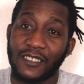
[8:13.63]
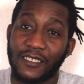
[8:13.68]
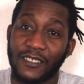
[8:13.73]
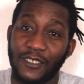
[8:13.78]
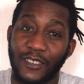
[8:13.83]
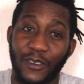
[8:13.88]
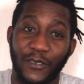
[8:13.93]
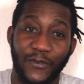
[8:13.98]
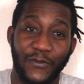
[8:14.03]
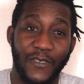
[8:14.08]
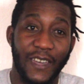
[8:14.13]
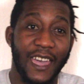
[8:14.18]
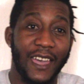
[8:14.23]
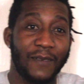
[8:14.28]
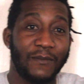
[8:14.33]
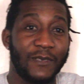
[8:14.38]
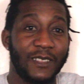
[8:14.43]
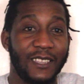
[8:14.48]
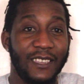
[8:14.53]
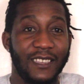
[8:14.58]
your
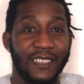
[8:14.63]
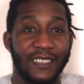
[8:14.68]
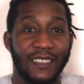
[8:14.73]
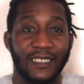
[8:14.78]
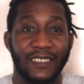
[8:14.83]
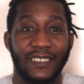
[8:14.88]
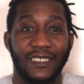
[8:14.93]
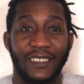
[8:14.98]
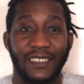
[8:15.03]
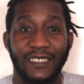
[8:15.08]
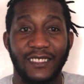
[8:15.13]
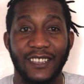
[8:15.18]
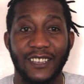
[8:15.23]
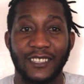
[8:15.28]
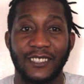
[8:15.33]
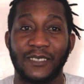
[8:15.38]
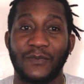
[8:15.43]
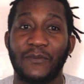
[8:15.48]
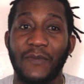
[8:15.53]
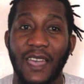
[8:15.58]
family. It
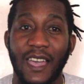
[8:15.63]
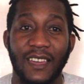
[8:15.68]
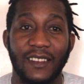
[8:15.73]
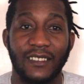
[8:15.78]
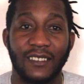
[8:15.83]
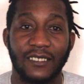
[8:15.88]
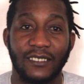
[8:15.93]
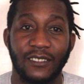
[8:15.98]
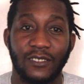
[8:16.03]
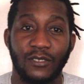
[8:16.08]
doesn't matter.